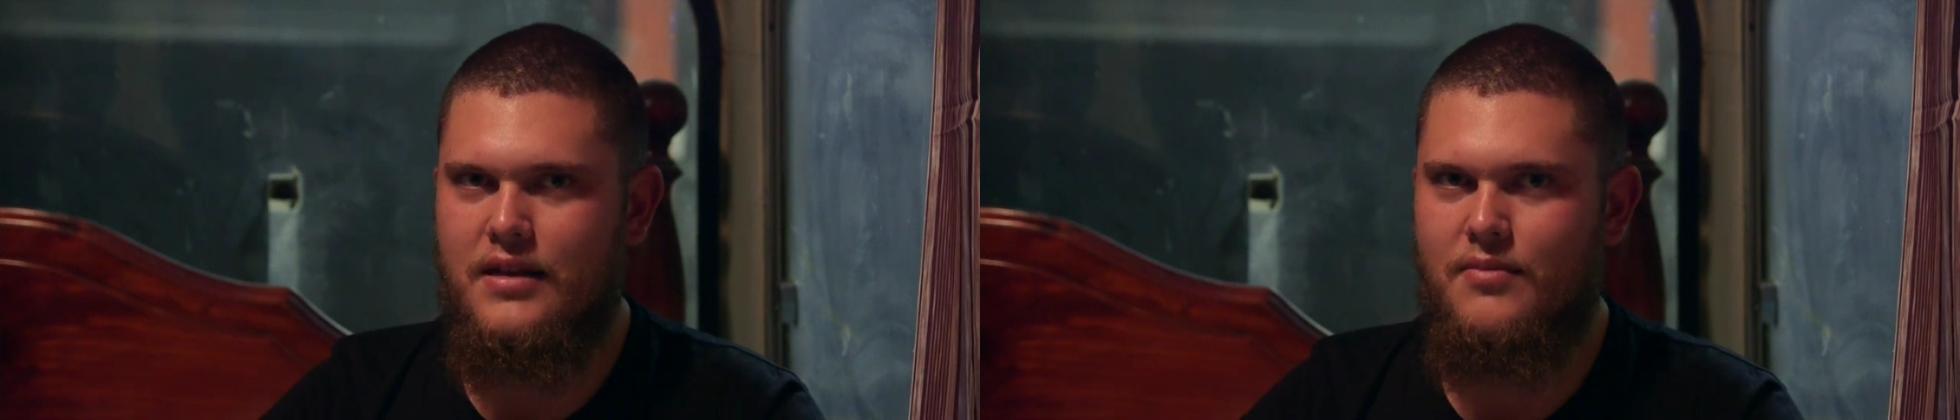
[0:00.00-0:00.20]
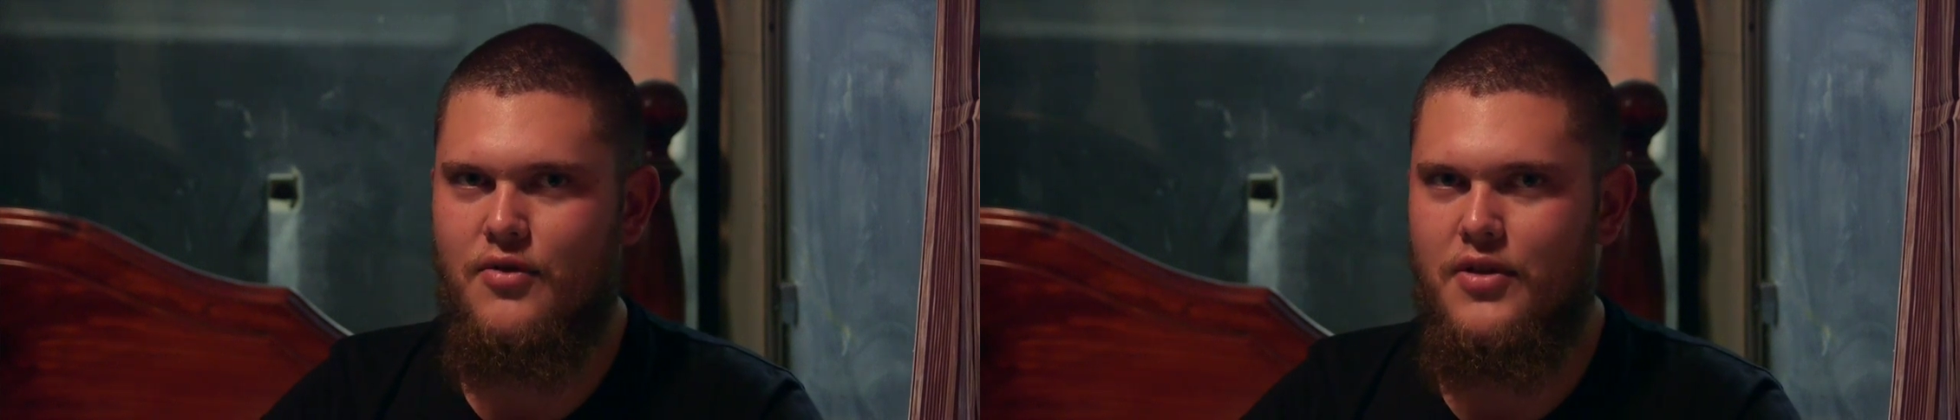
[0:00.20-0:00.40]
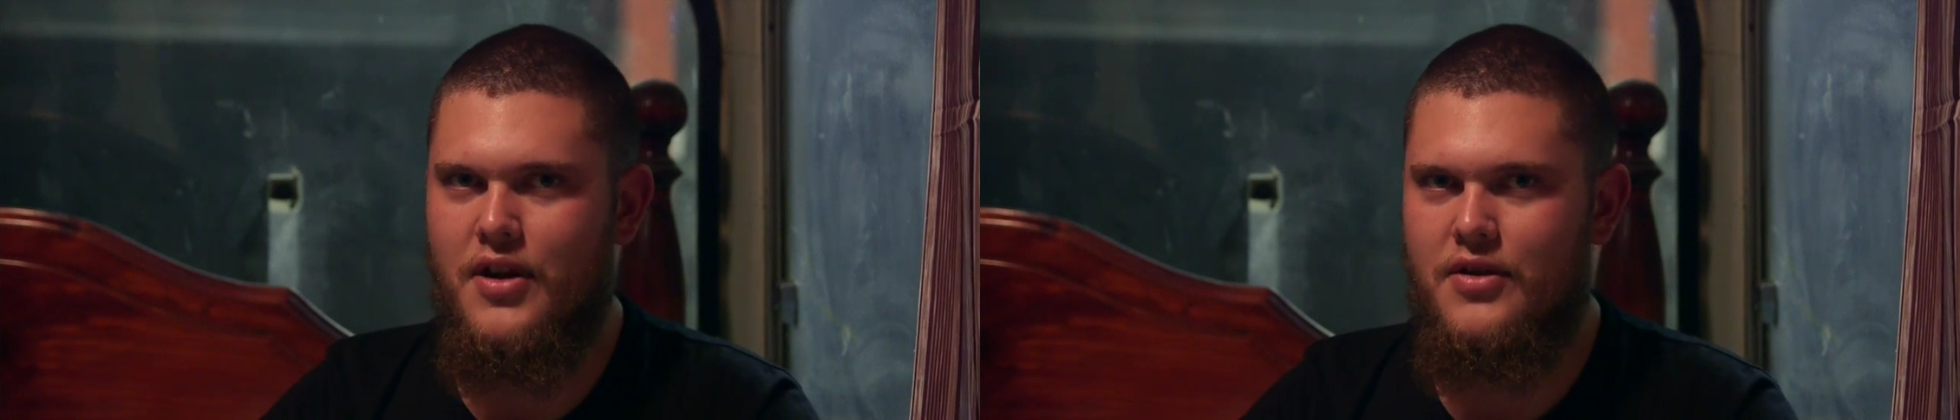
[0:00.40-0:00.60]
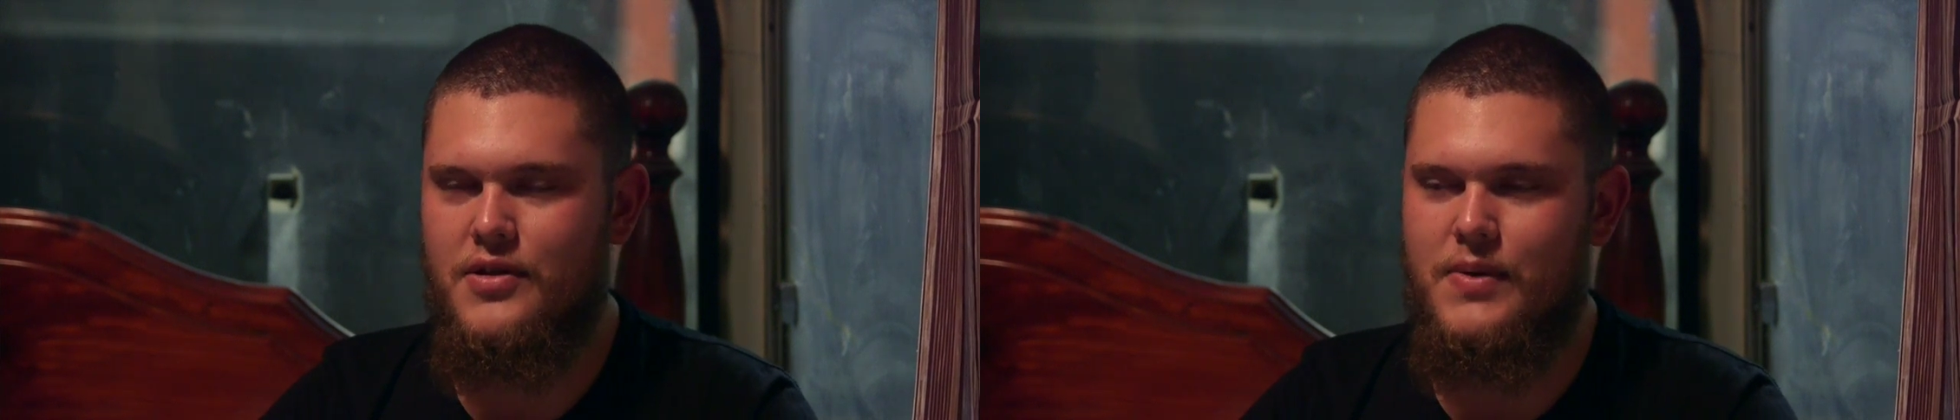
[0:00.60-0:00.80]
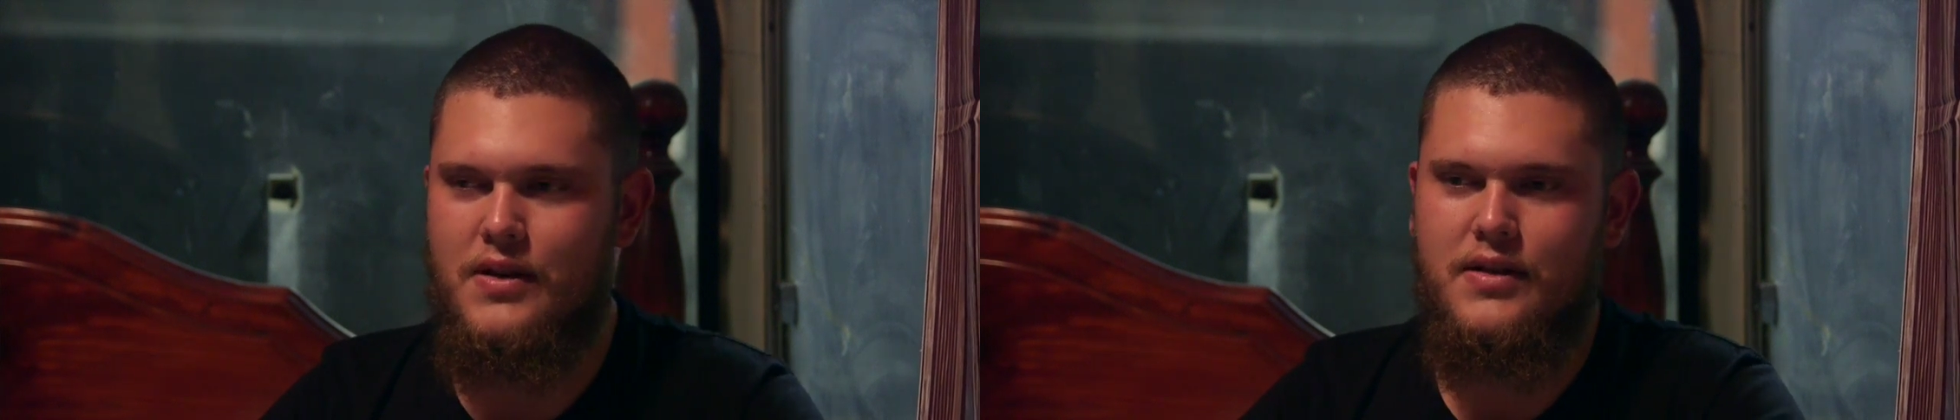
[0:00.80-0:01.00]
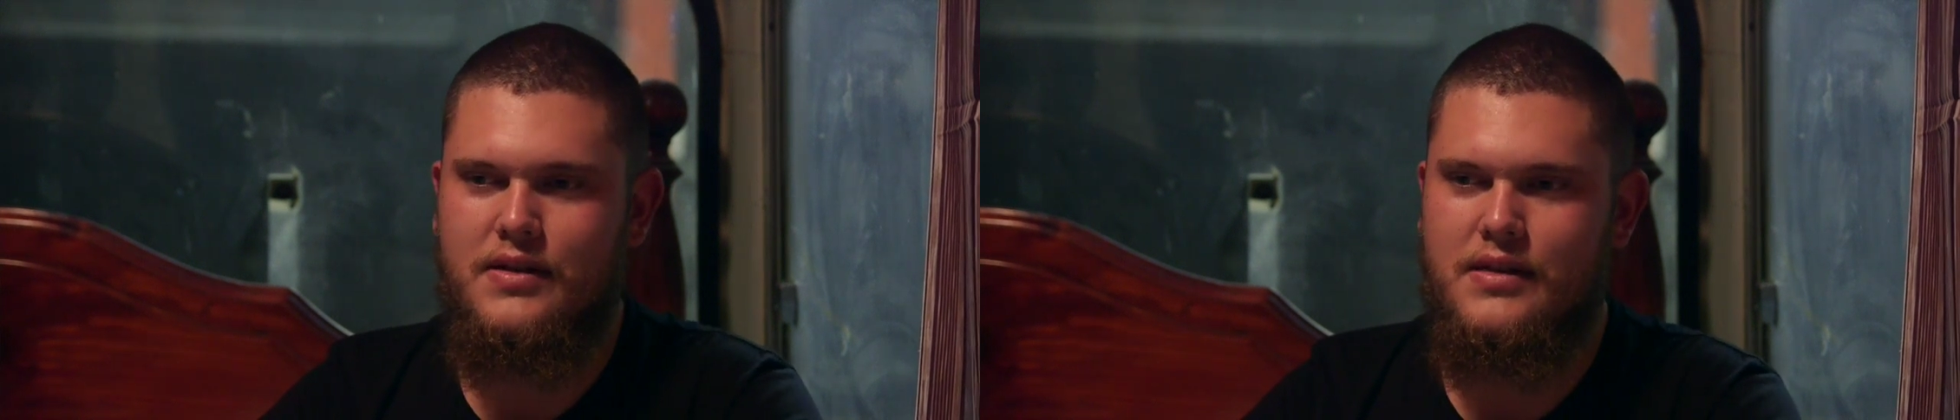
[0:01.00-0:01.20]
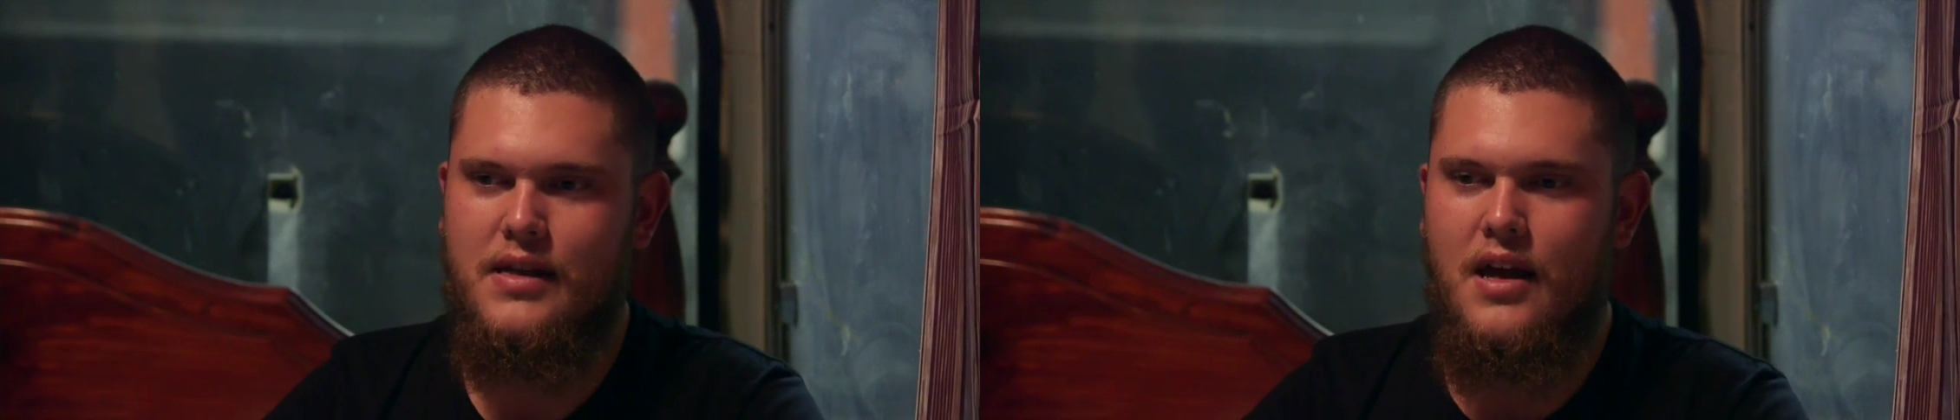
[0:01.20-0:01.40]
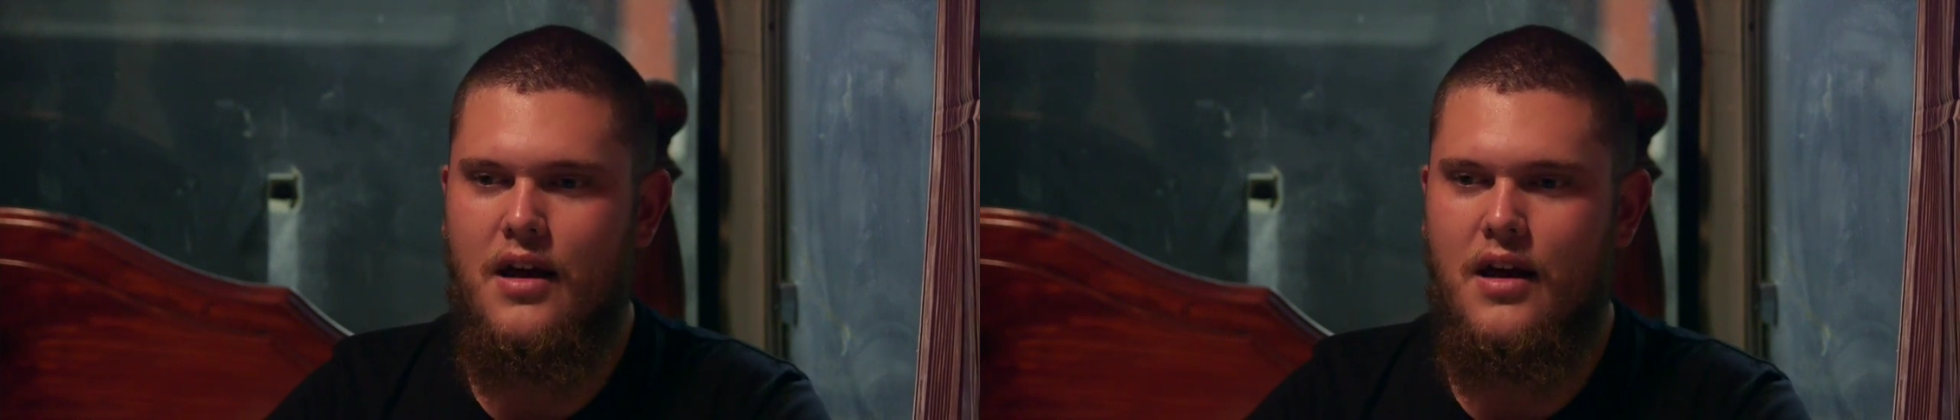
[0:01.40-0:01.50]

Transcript: ton more of those because